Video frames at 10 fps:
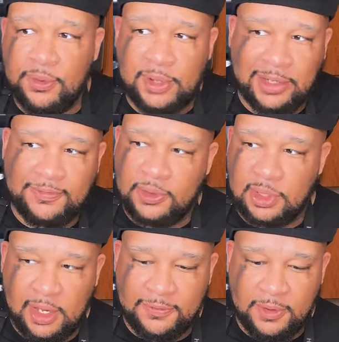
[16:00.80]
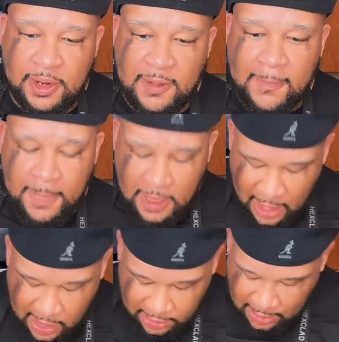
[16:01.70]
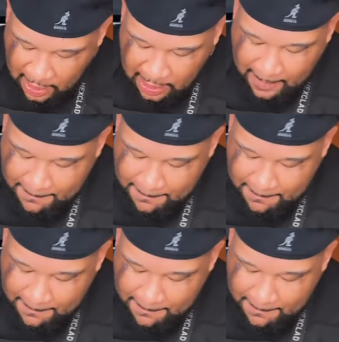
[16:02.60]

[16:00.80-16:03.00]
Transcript: food like for delivery in,